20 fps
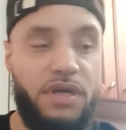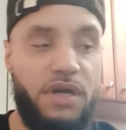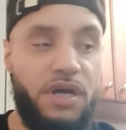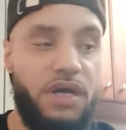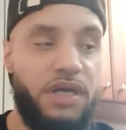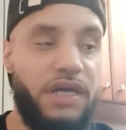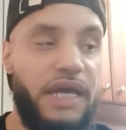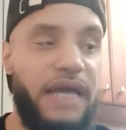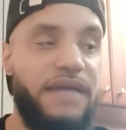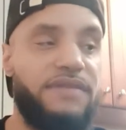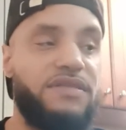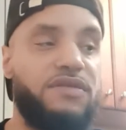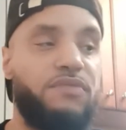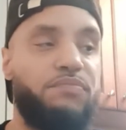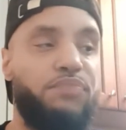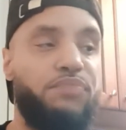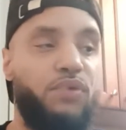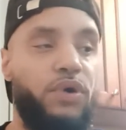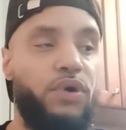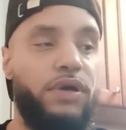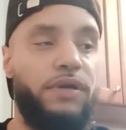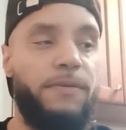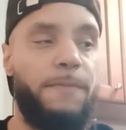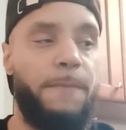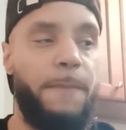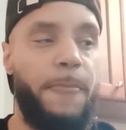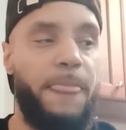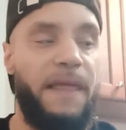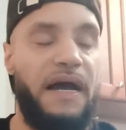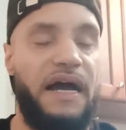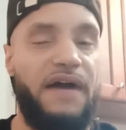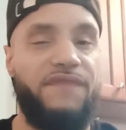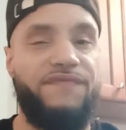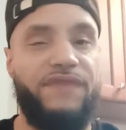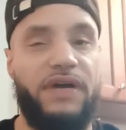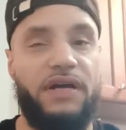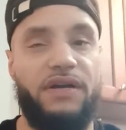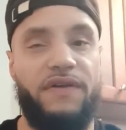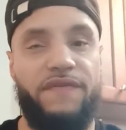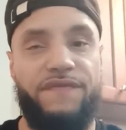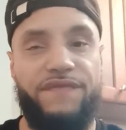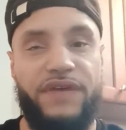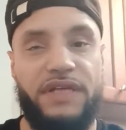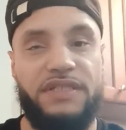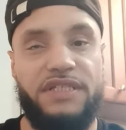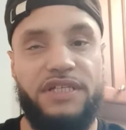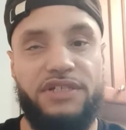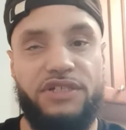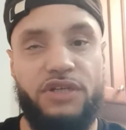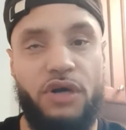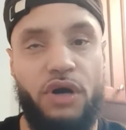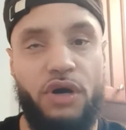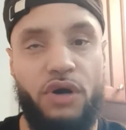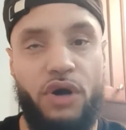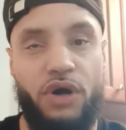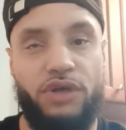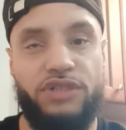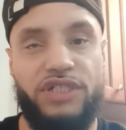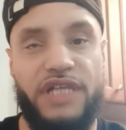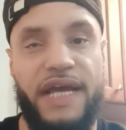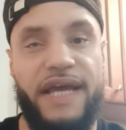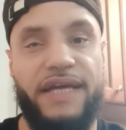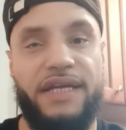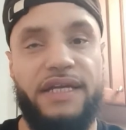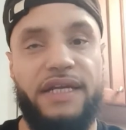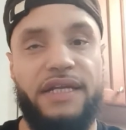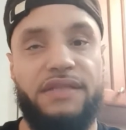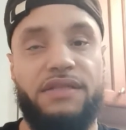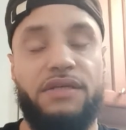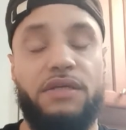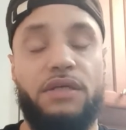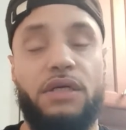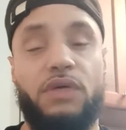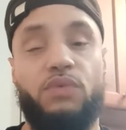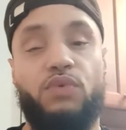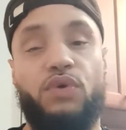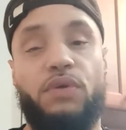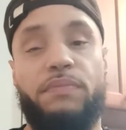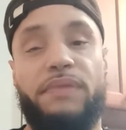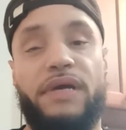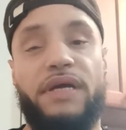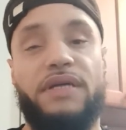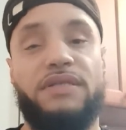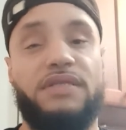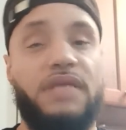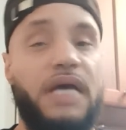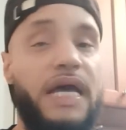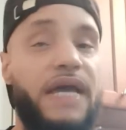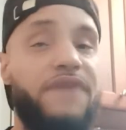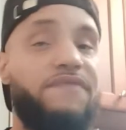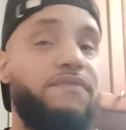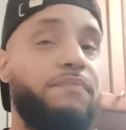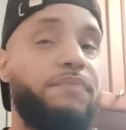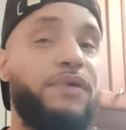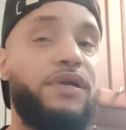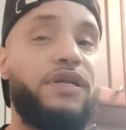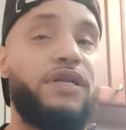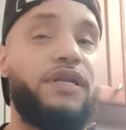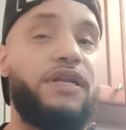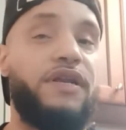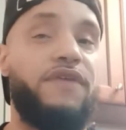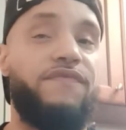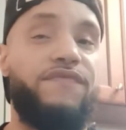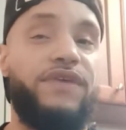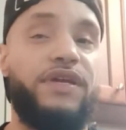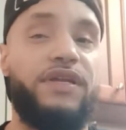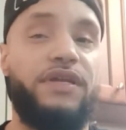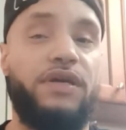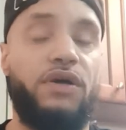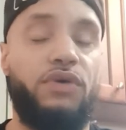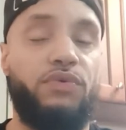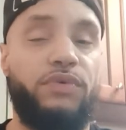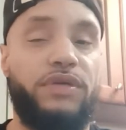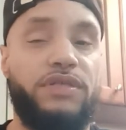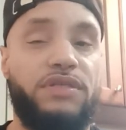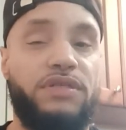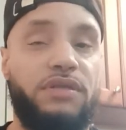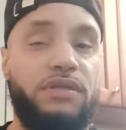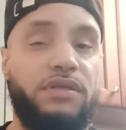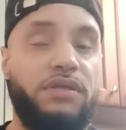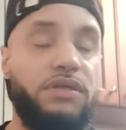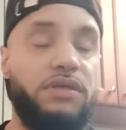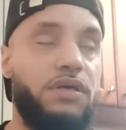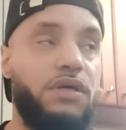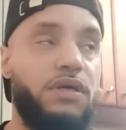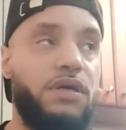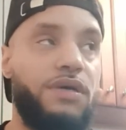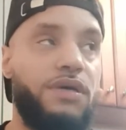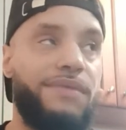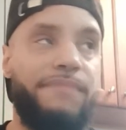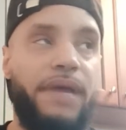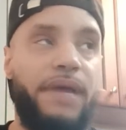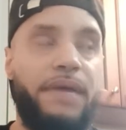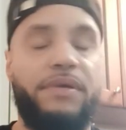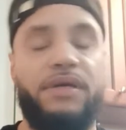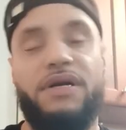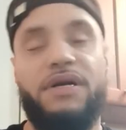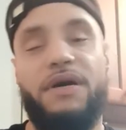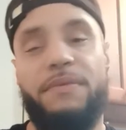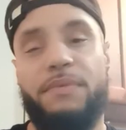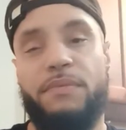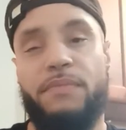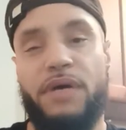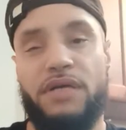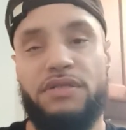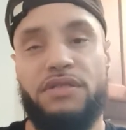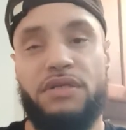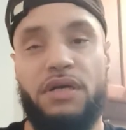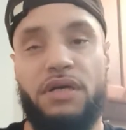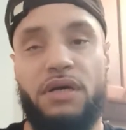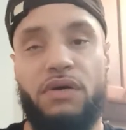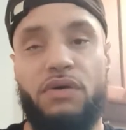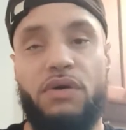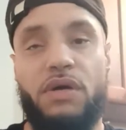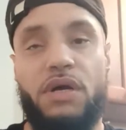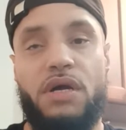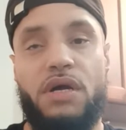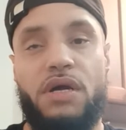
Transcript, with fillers: Case in point, I found a vintage Carhartt jacket at the Goodwill bins. I even put it in a video recently maybe a couple months ago.